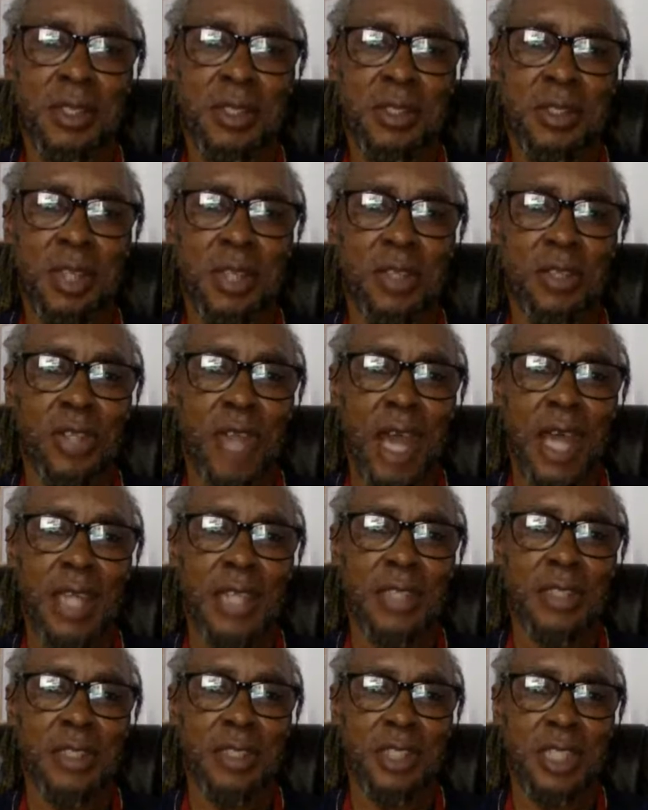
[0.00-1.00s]
that
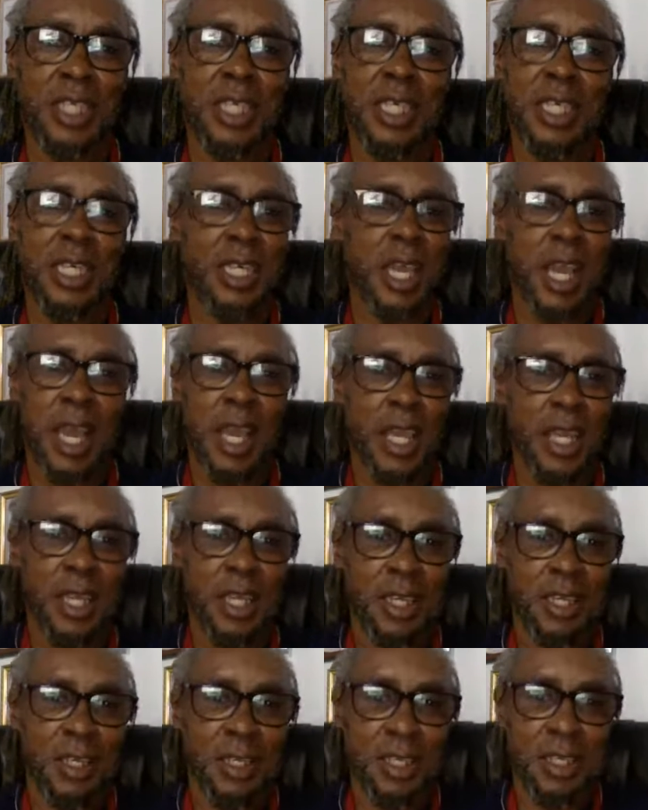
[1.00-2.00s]

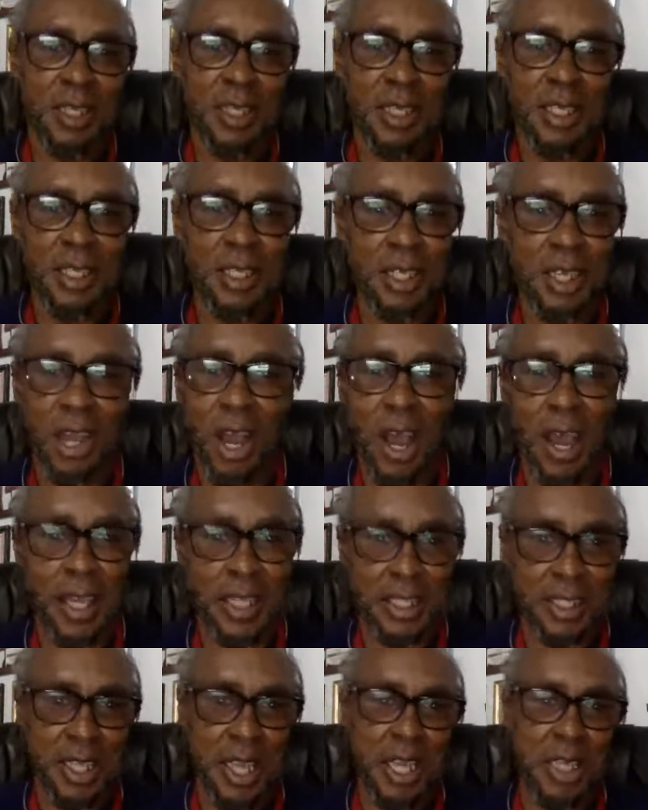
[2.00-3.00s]
DEA guy
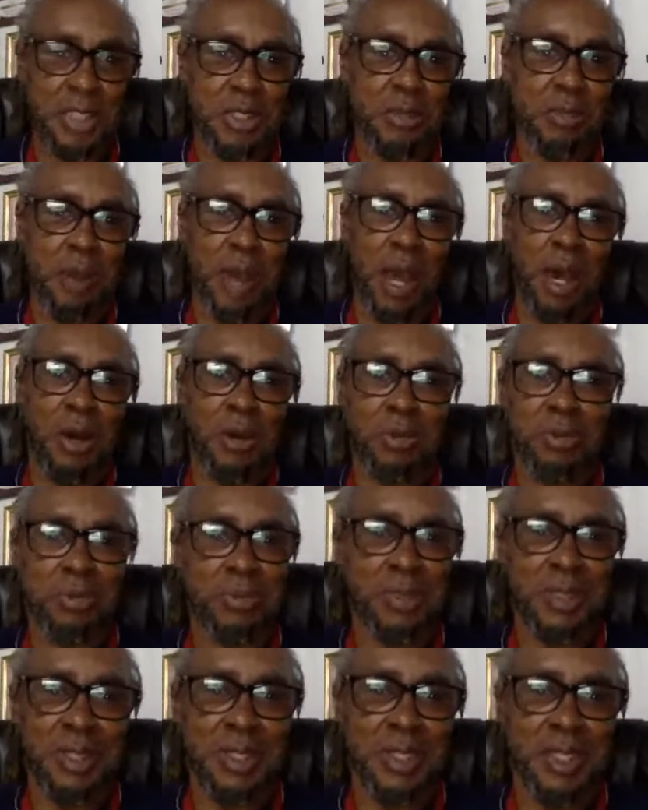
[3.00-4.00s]
said about
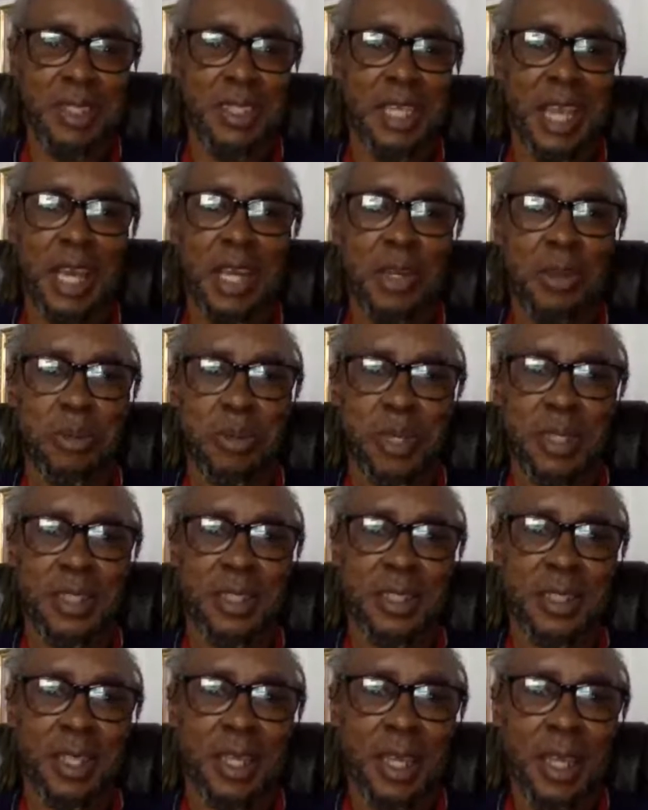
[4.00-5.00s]

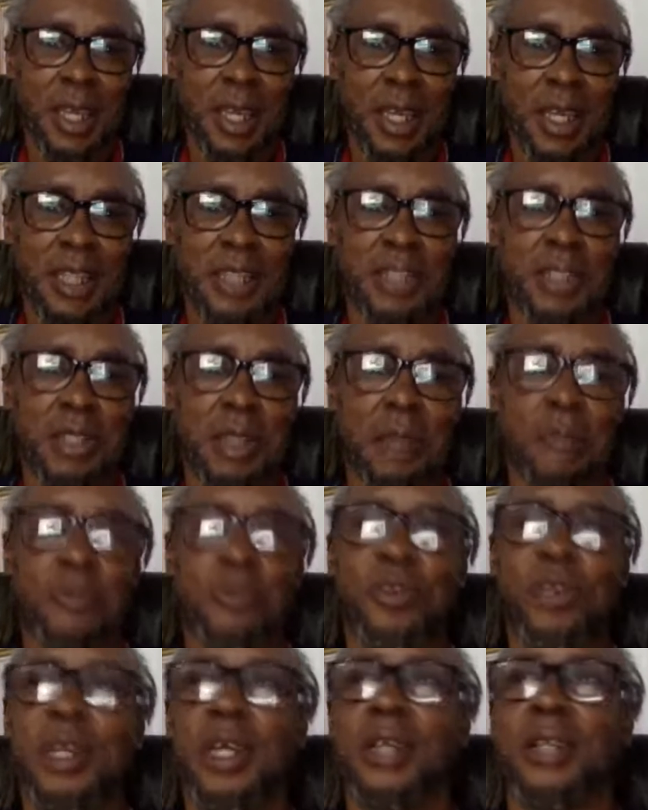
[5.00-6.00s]
cannabis is
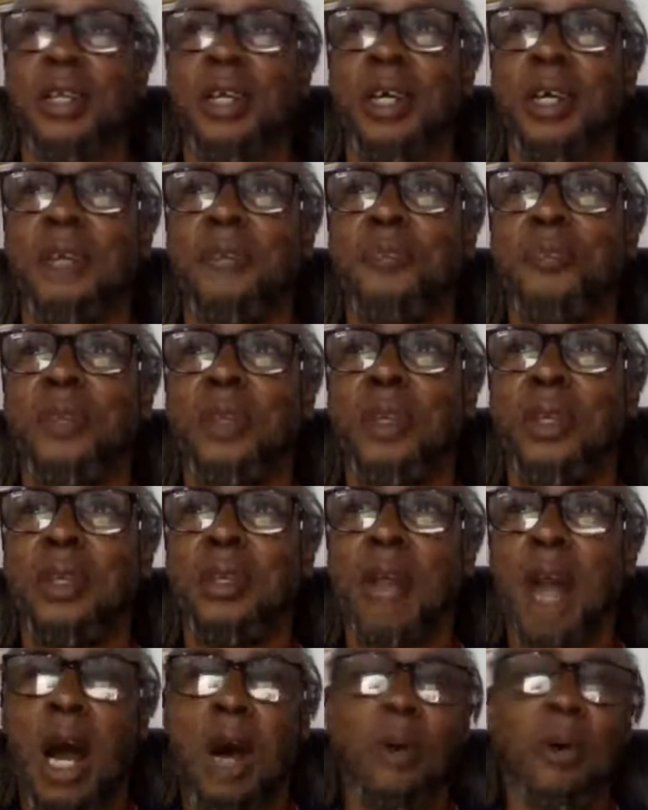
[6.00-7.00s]
something that
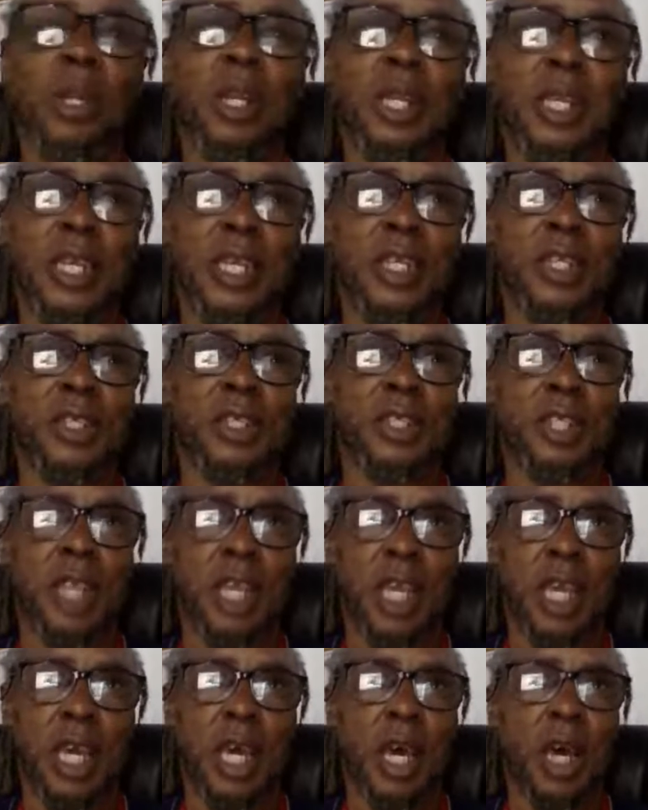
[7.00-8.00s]
our leaders
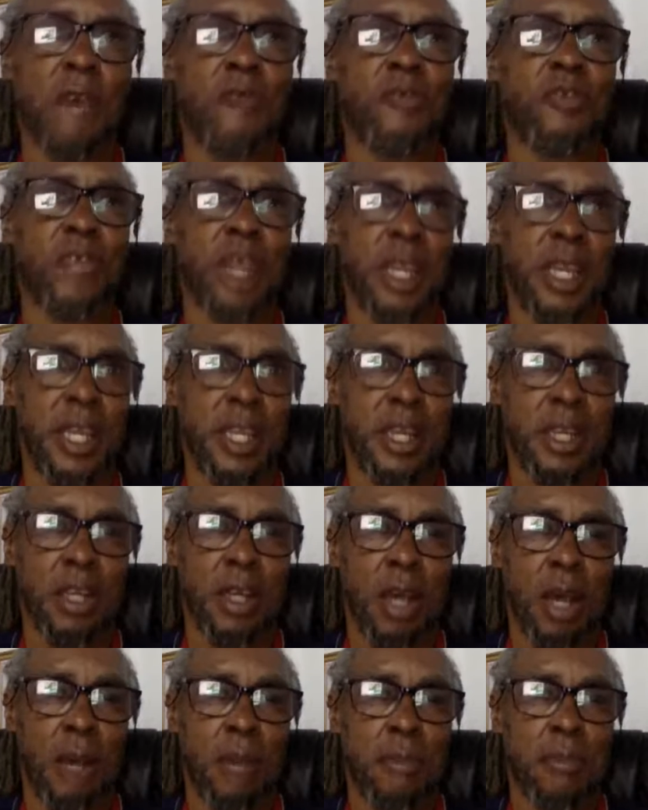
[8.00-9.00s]
here have
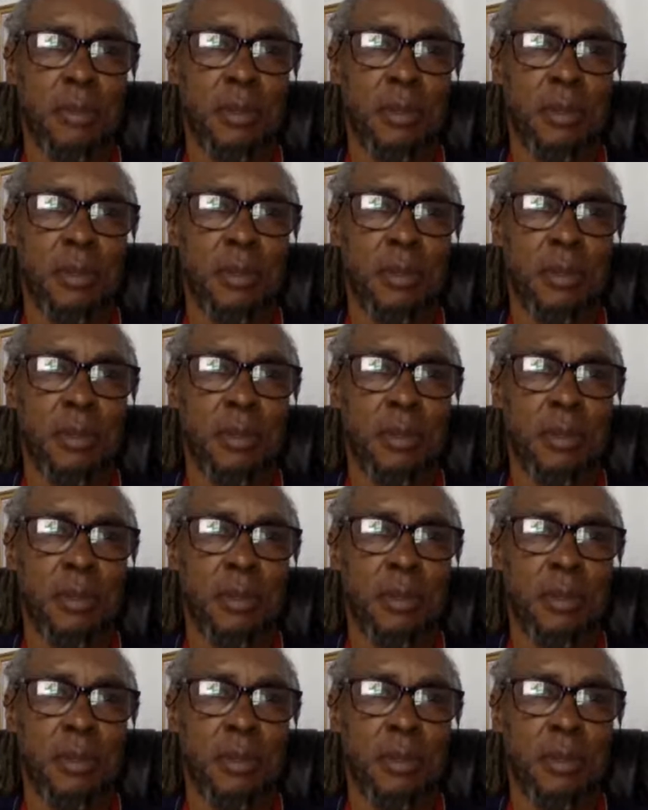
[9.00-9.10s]
taken up,